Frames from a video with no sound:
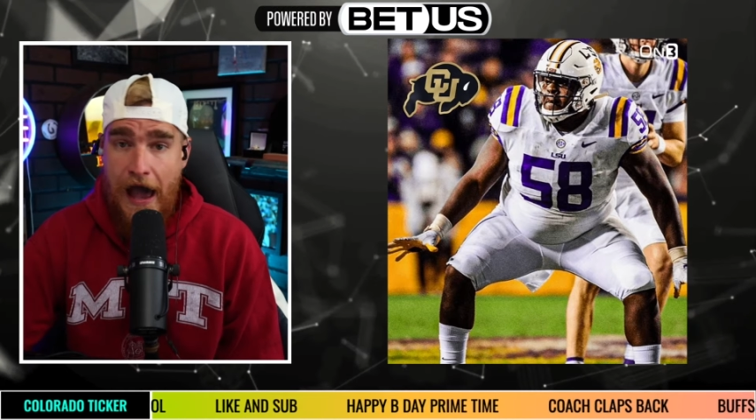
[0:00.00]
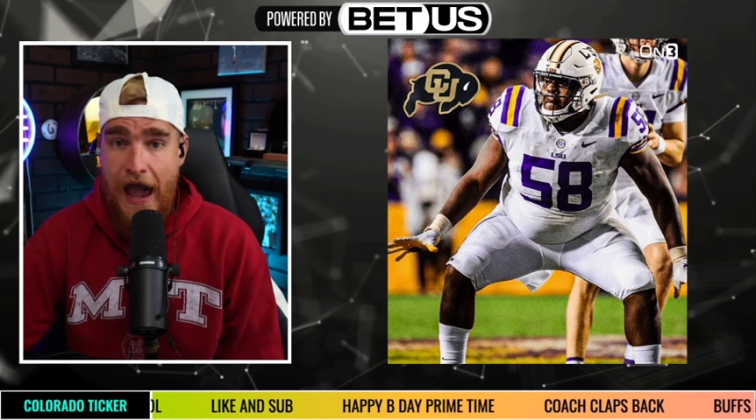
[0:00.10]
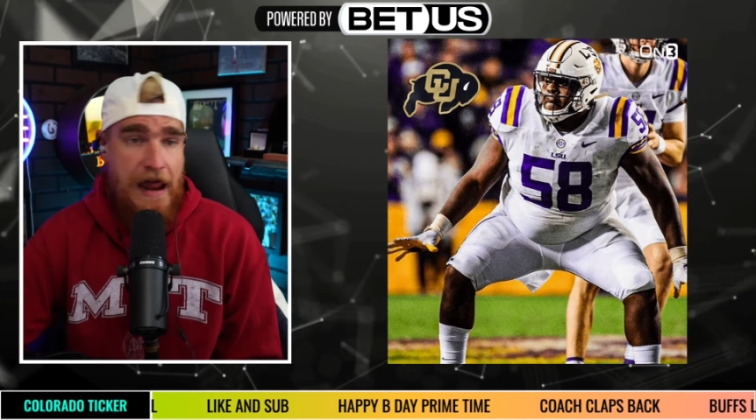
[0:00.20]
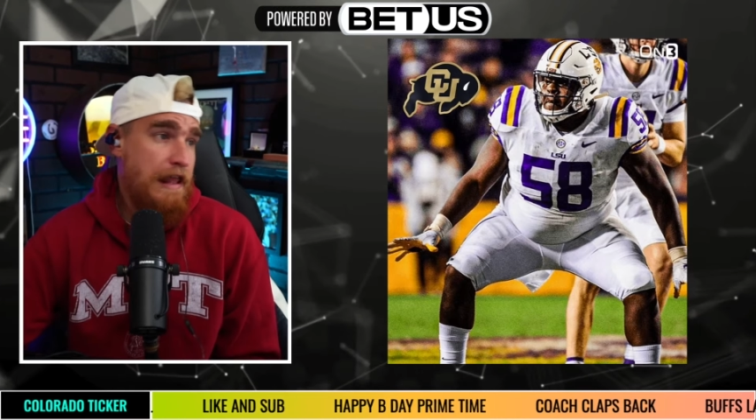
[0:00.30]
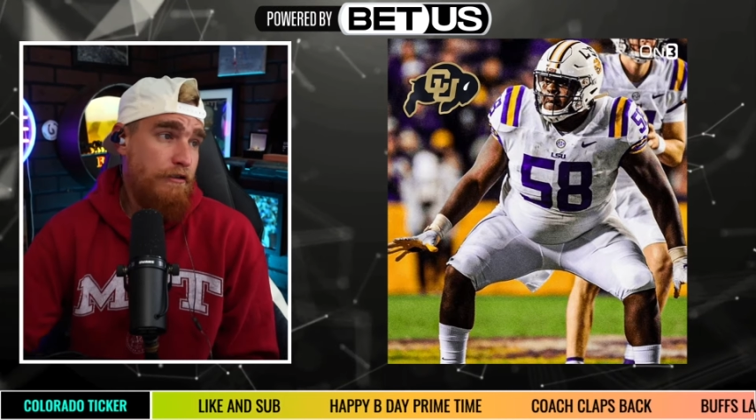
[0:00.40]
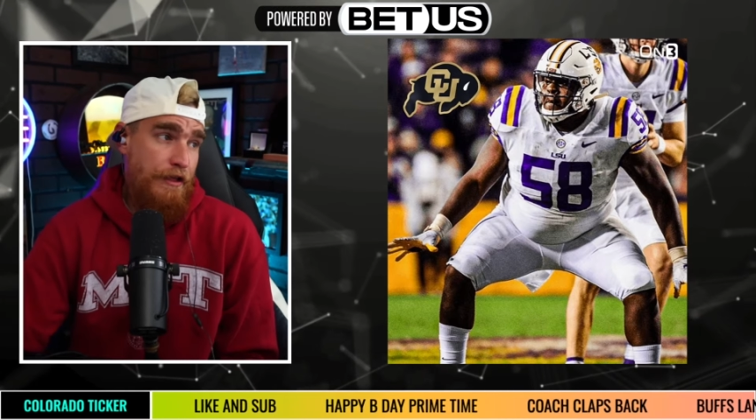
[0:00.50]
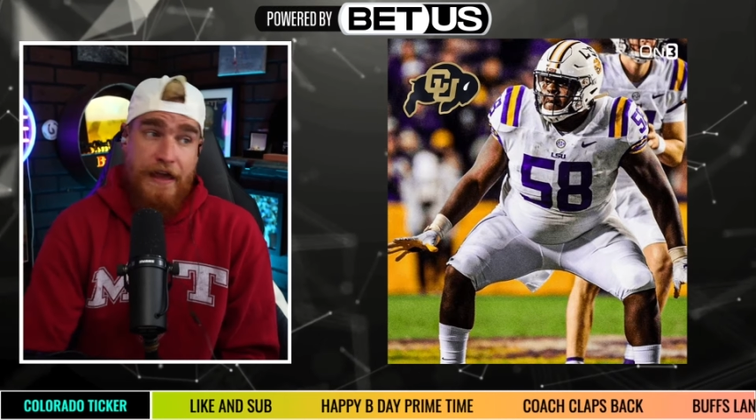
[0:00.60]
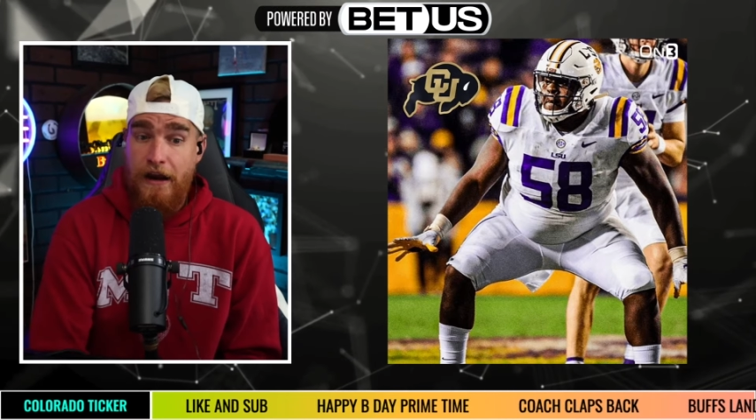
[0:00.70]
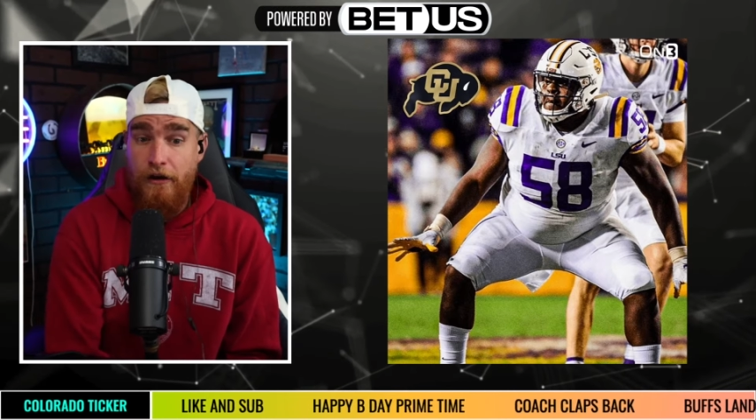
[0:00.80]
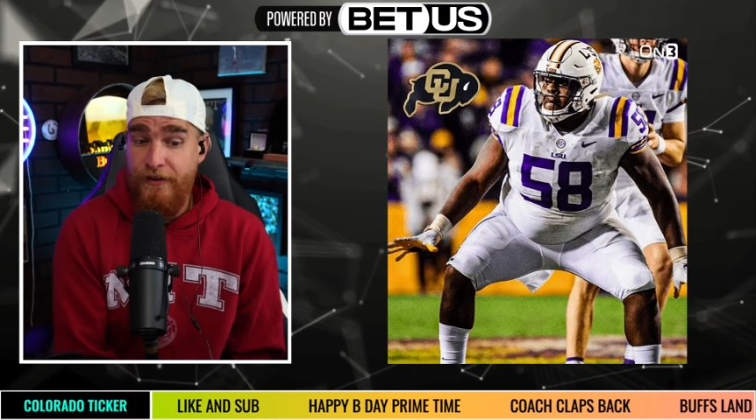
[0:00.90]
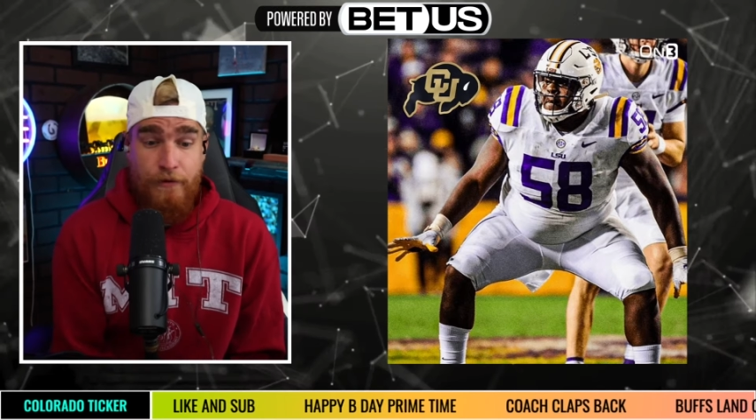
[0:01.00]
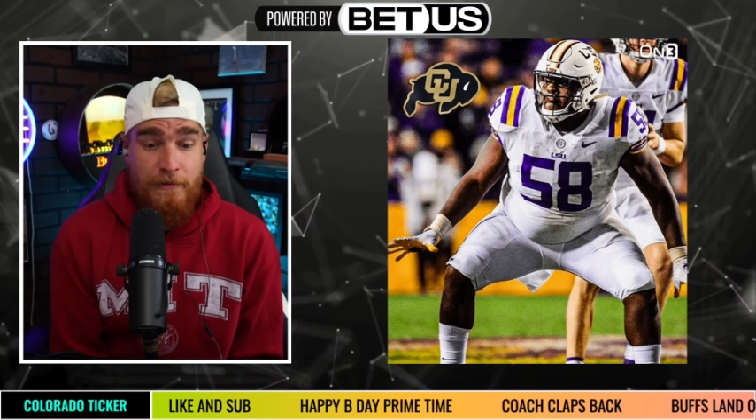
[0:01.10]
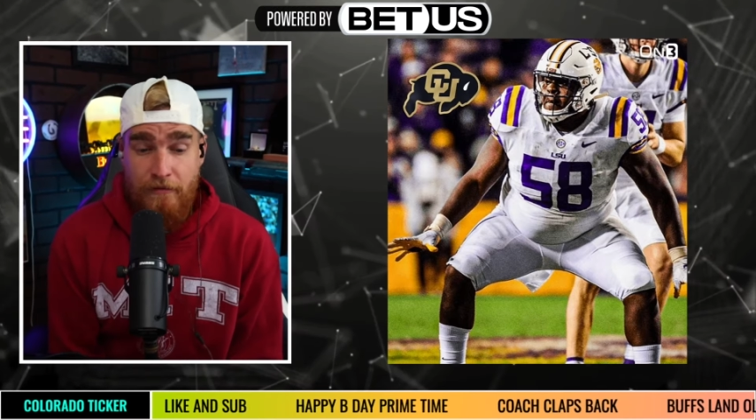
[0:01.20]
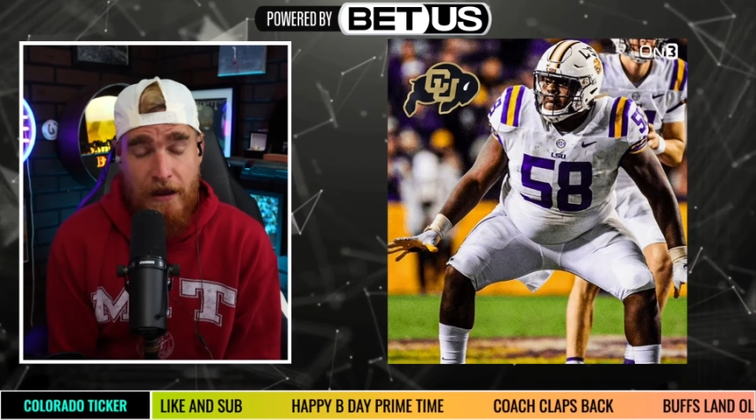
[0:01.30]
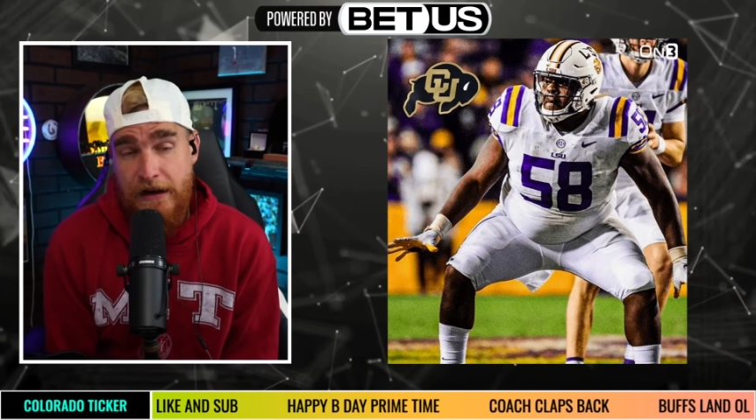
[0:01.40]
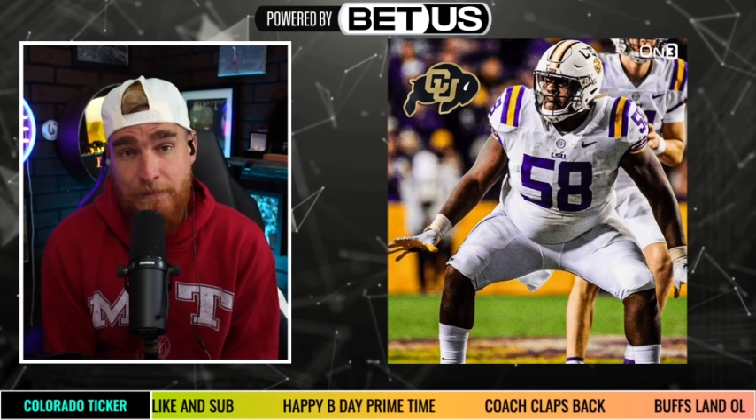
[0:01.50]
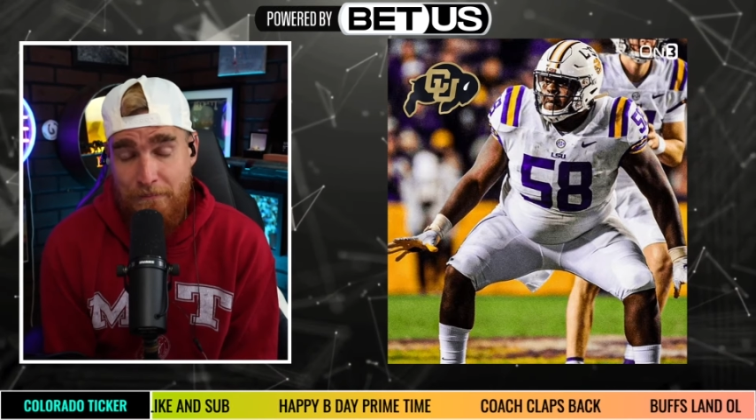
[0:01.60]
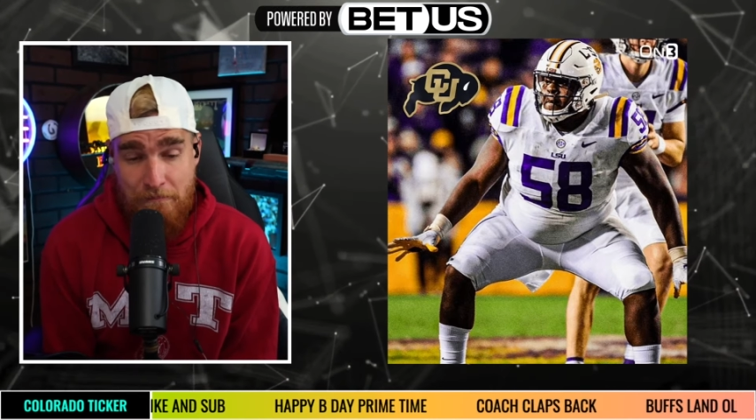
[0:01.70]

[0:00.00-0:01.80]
I don't think we're going to be writing any